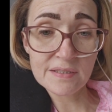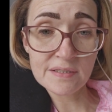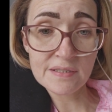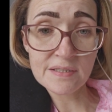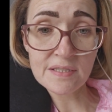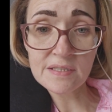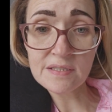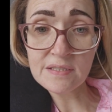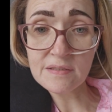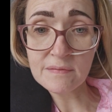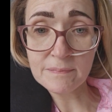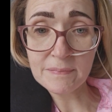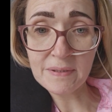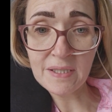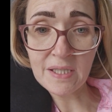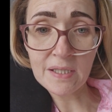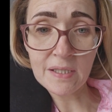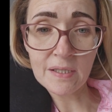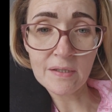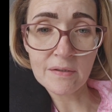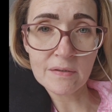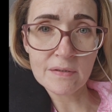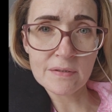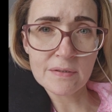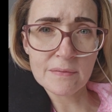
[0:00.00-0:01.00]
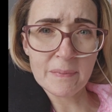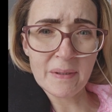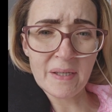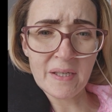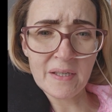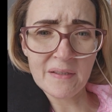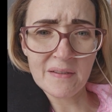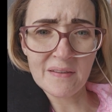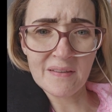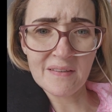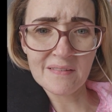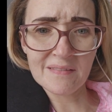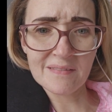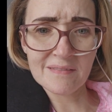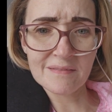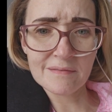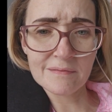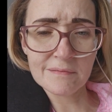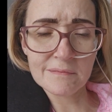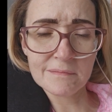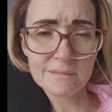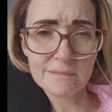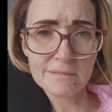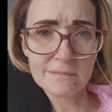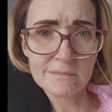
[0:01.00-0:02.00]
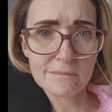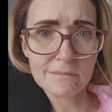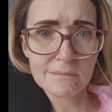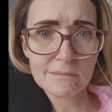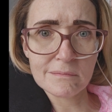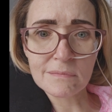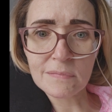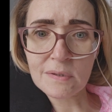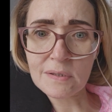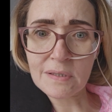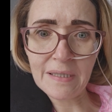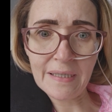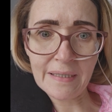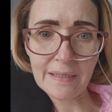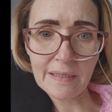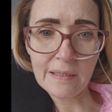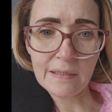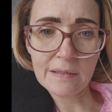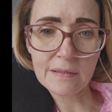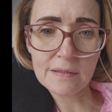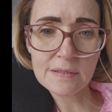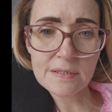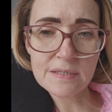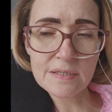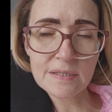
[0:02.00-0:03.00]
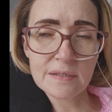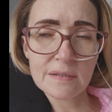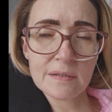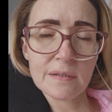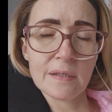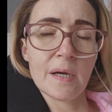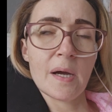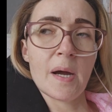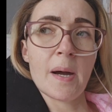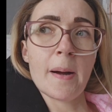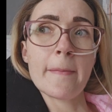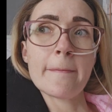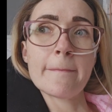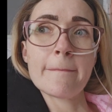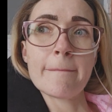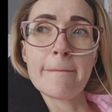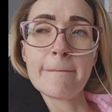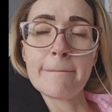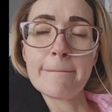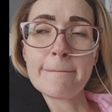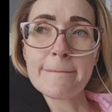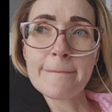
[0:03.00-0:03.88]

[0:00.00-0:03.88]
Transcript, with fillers: since I've been here has been brilliant um,